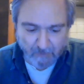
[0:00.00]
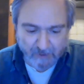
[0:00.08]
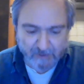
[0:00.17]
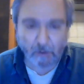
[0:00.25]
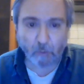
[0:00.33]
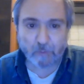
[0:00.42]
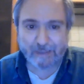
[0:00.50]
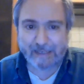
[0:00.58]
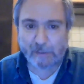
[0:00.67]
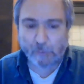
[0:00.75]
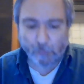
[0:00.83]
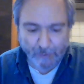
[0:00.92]
But it's only
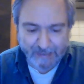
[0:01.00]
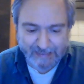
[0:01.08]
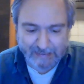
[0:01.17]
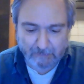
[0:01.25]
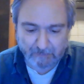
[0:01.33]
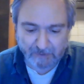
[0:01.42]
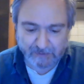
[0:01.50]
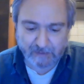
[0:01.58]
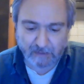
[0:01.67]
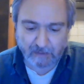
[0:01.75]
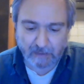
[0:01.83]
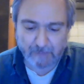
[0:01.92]
in recent months
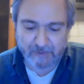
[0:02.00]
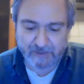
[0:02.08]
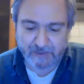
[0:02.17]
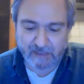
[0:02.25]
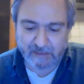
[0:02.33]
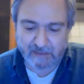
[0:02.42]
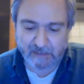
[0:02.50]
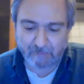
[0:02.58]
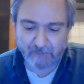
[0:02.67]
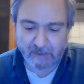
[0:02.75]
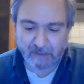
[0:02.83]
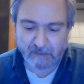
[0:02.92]
that climate scientists
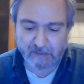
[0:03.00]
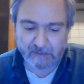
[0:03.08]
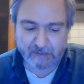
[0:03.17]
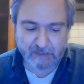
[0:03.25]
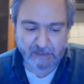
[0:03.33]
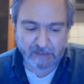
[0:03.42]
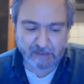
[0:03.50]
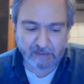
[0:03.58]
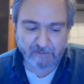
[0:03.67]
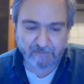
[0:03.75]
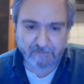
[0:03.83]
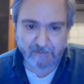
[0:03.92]
have begun to see
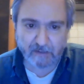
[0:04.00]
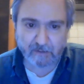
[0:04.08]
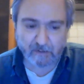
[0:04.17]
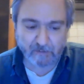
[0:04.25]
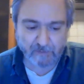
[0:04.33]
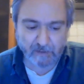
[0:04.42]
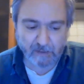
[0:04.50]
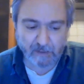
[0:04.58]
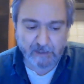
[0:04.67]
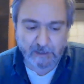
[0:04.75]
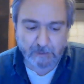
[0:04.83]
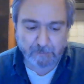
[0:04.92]
the effect of
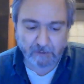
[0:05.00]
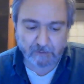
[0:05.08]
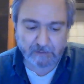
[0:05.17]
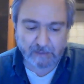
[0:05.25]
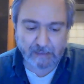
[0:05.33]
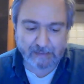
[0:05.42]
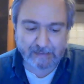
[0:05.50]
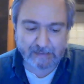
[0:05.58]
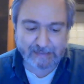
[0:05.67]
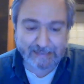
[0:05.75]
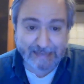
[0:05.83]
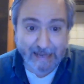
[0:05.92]
ice melt
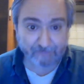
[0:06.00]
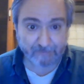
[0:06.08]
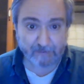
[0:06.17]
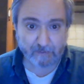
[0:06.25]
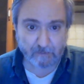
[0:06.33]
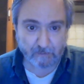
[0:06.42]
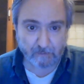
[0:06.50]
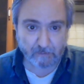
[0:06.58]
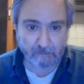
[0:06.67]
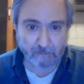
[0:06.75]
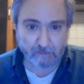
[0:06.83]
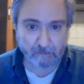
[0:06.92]
at depth,
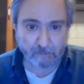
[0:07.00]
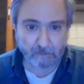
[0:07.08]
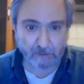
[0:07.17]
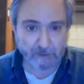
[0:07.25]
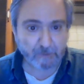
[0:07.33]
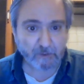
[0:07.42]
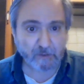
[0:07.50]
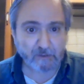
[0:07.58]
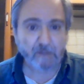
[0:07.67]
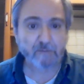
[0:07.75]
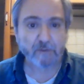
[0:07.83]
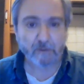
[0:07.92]
ice melt at
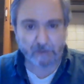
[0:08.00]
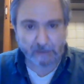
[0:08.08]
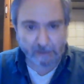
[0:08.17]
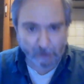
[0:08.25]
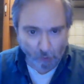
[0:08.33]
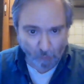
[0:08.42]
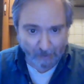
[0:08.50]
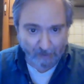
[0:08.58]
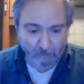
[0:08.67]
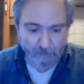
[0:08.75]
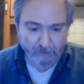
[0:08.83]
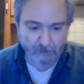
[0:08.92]
depth, not in the
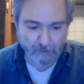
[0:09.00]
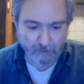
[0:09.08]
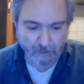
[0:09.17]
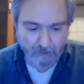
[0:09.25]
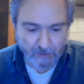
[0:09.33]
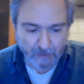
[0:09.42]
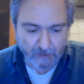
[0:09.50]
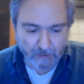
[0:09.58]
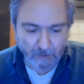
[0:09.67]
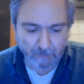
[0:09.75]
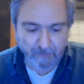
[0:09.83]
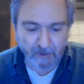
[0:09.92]
ground,
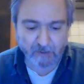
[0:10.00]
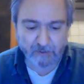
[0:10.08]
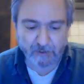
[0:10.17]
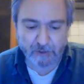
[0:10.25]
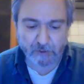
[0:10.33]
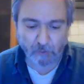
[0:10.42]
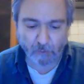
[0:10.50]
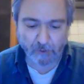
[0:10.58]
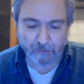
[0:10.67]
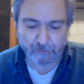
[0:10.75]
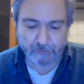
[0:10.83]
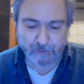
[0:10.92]
upon the
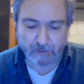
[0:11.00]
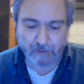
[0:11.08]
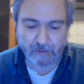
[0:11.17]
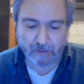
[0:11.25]
soils